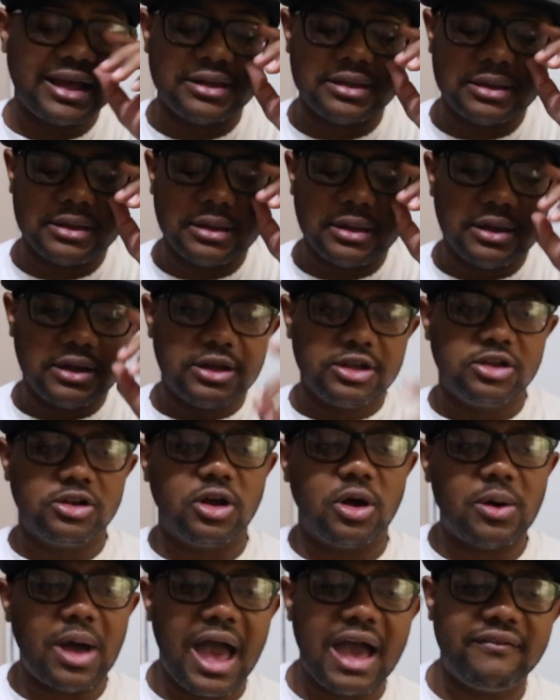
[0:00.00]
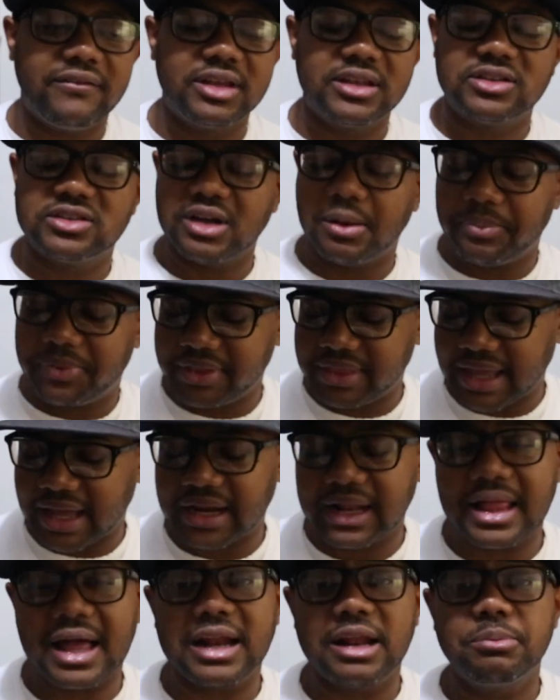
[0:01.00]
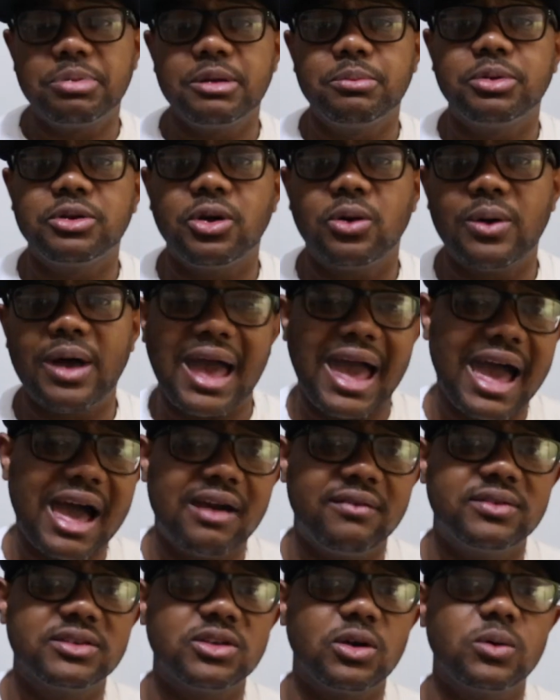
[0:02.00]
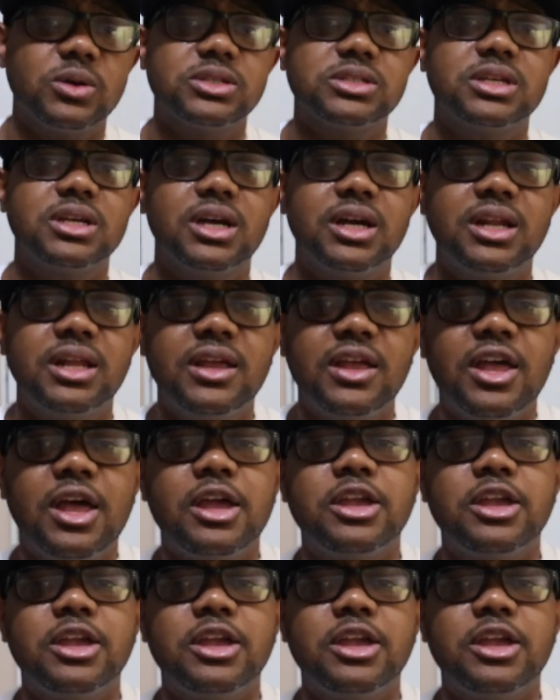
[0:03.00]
And, you know, having something that a lot of people don't have is always good.